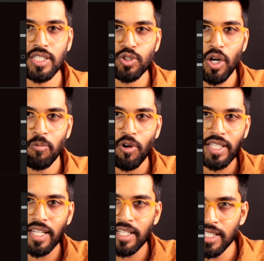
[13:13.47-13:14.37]
the job
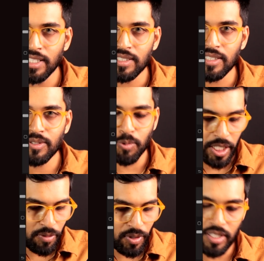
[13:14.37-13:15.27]
what they released is
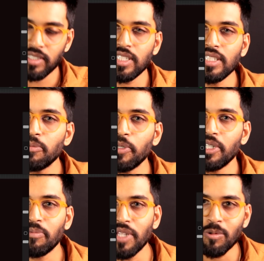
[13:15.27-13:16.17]
only for the GCP
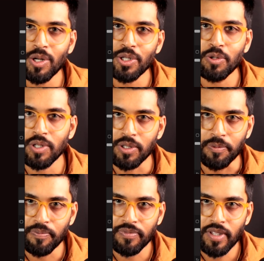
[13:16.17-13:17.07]
team. Then what you will do,
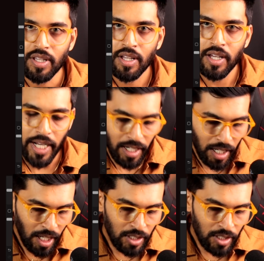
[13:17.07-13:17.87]
right?